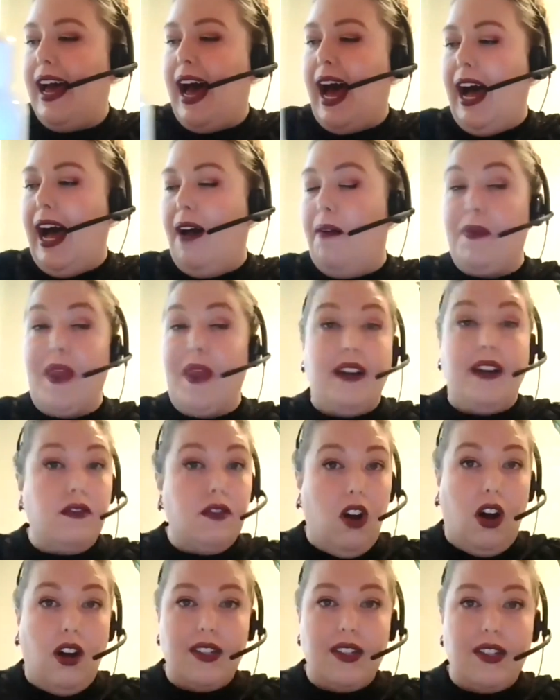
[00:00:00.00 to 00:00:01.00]
And
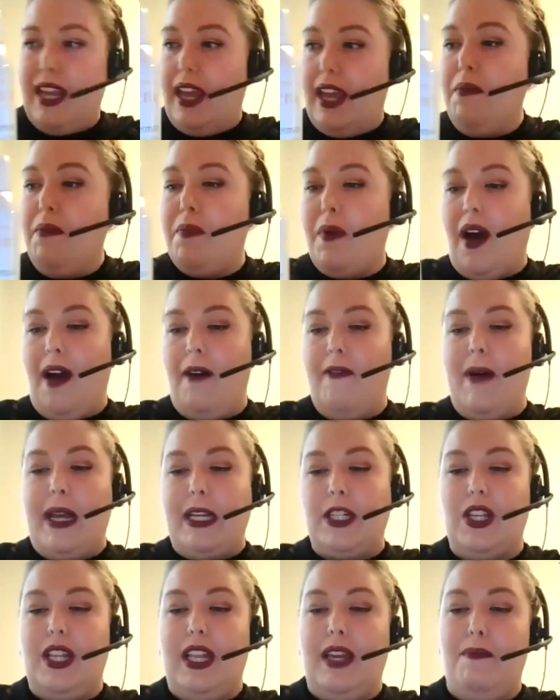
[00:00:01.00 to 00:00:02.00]
hot tip, I've
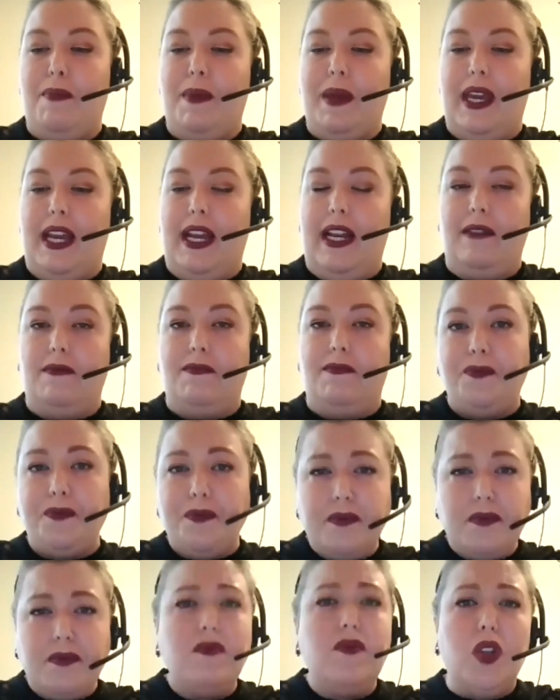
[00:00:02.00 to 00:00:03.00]
actually been,
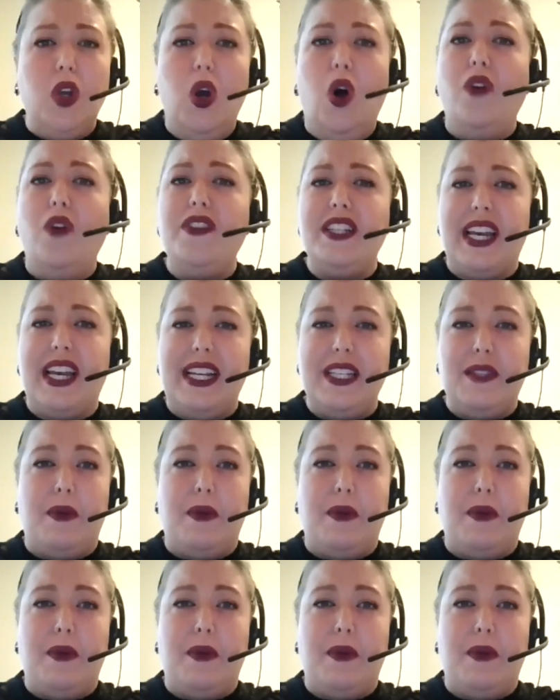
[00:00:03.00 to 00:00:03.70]
on the days when